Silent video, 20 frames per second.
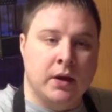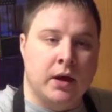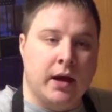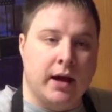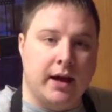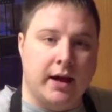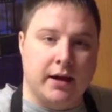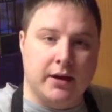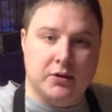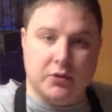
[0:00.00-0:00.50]

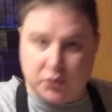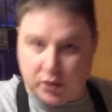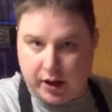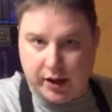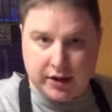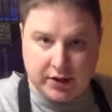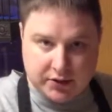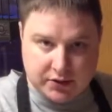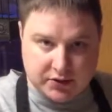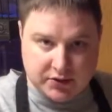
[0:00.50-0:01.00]
and try
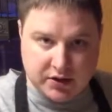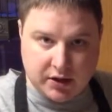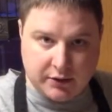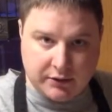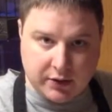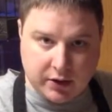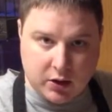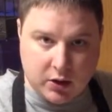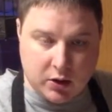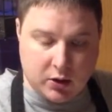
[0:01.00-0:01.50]
it yourself
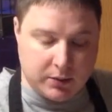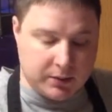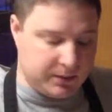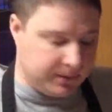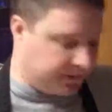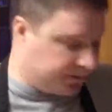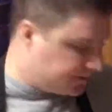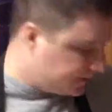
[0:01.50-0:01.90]
at home.